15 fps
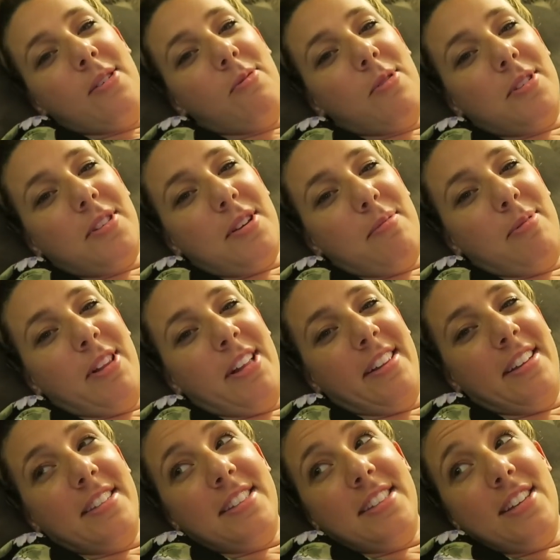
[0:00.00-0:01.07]
was
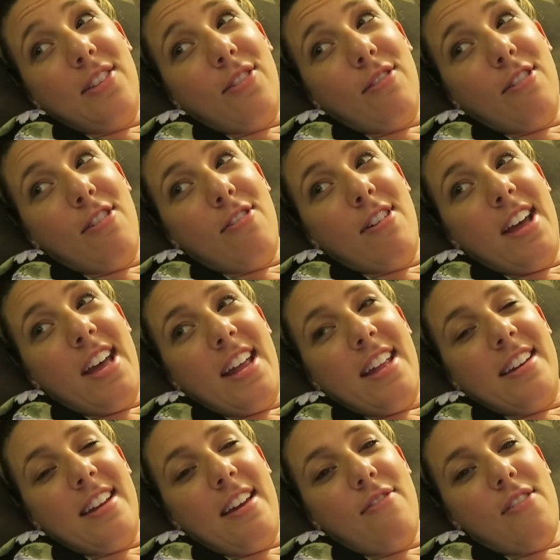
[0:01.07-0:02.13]
completely see-through,
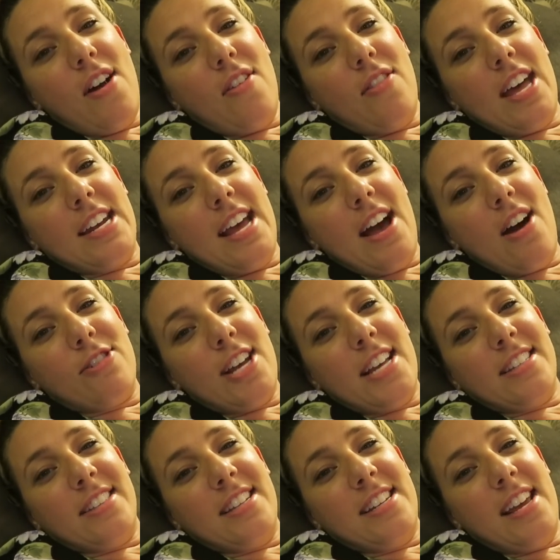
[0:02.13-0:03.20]
and I found that out
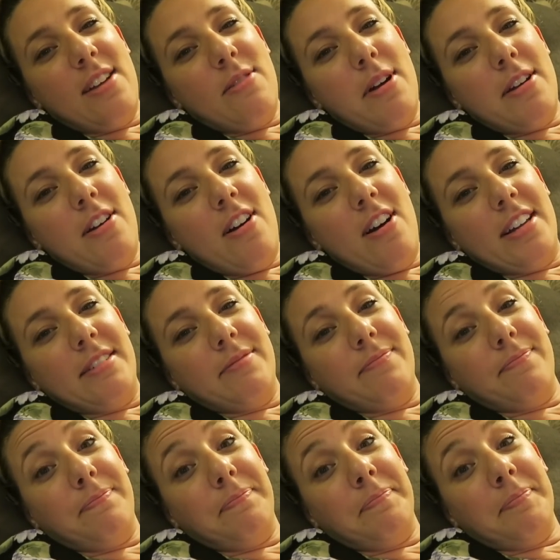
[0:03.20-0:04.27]
as the day went on.
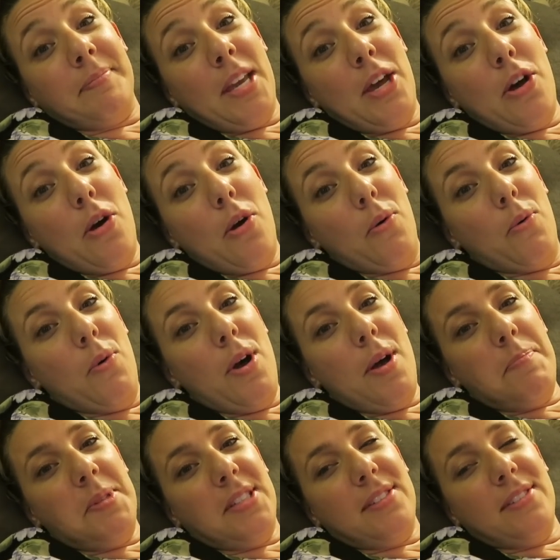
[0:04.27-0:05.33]

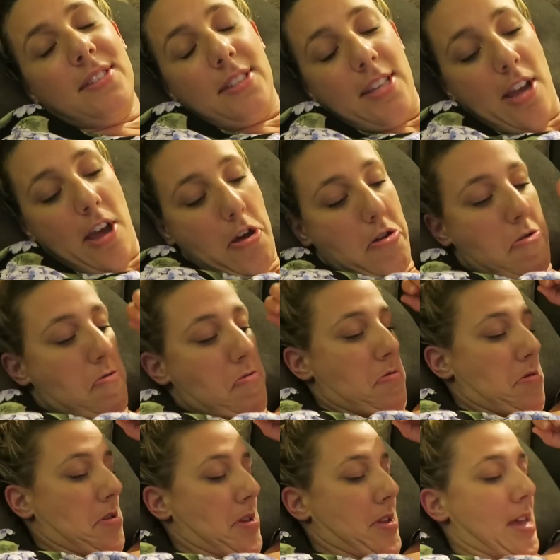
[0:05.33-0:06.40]
Whoops, so
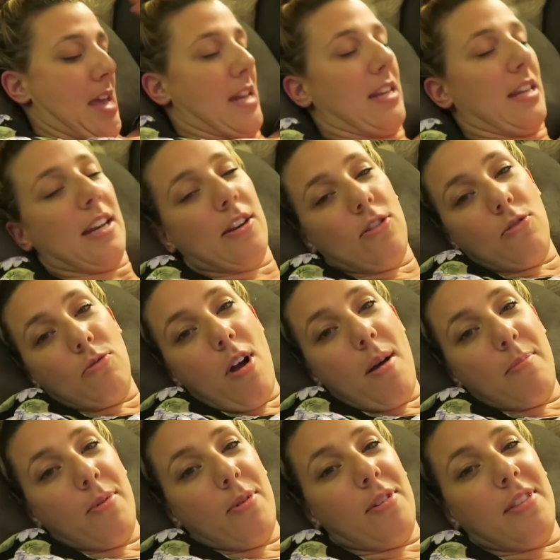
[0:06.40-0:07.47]
I had to get a new
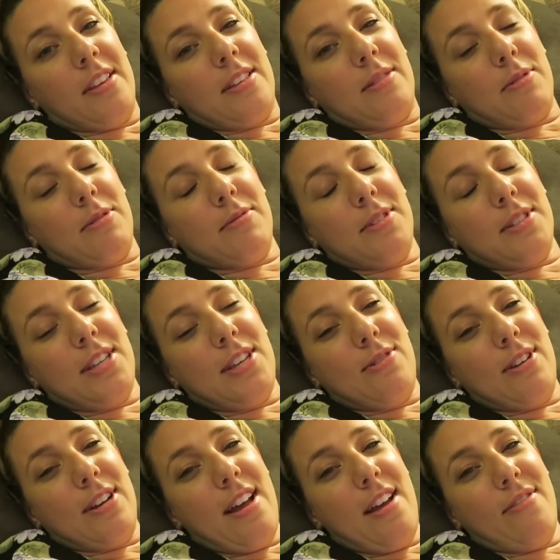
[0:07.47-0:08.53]
romper, and this one was
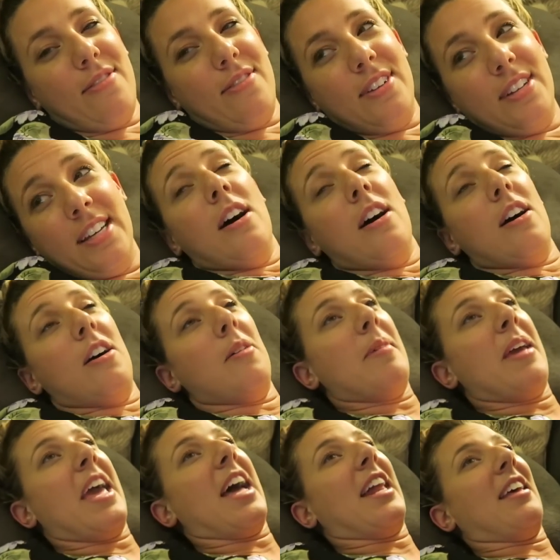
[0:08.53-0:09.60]
cute enough. Oh
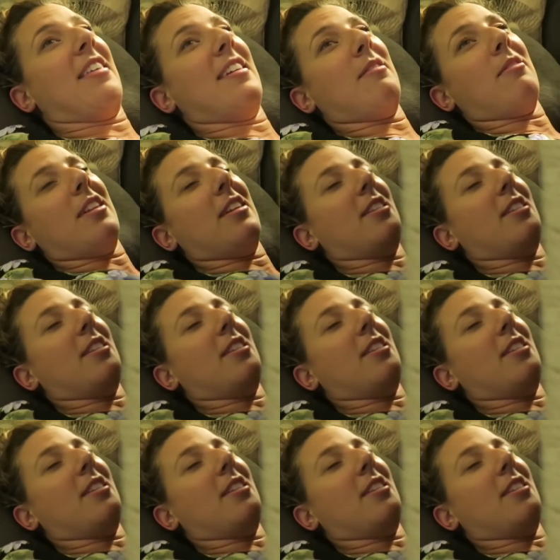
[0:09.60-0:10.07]
man, I think we're